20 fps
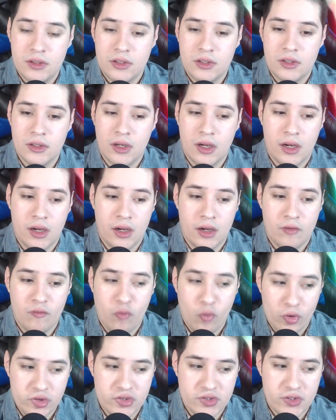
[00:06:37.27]

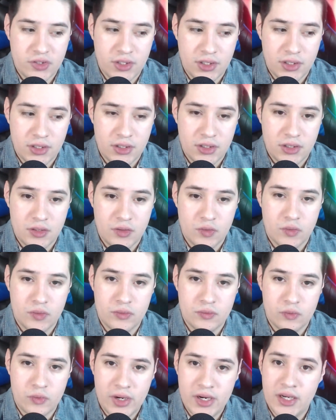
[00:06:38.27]
Unfortunately,
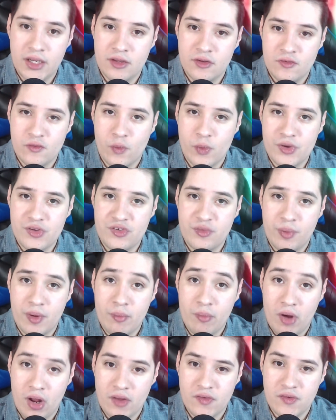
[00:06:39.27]
Ren is voiced by
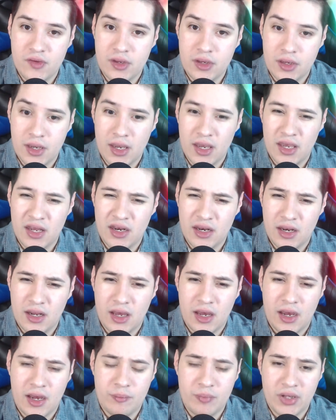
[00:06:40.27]
Monty, and
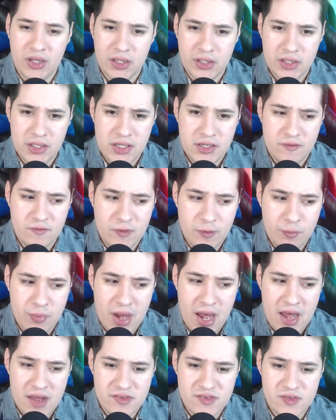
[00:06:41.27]
I believe he
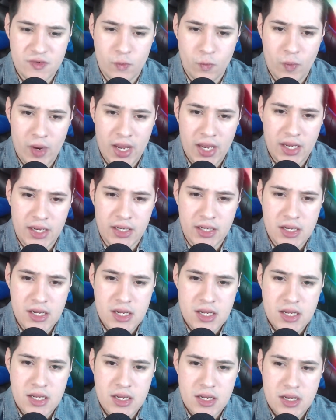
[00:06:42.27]
passed away
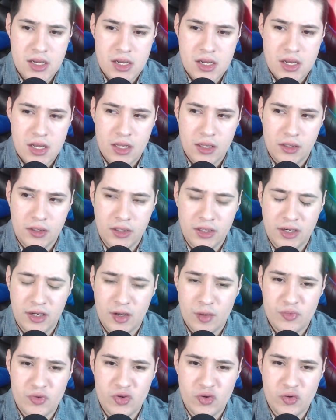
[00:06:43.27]
leading up
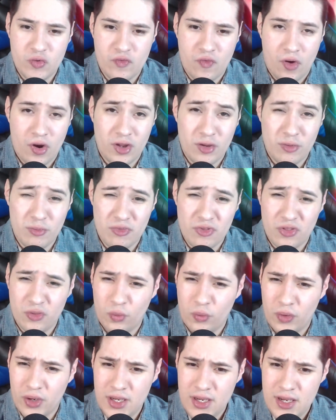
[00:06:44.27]
to Volume
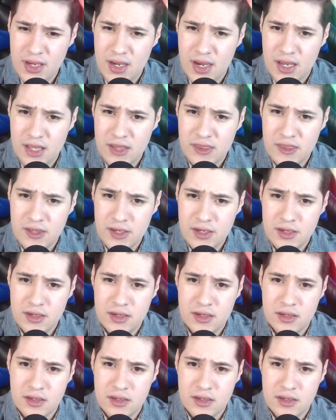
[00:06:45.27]
3, I think.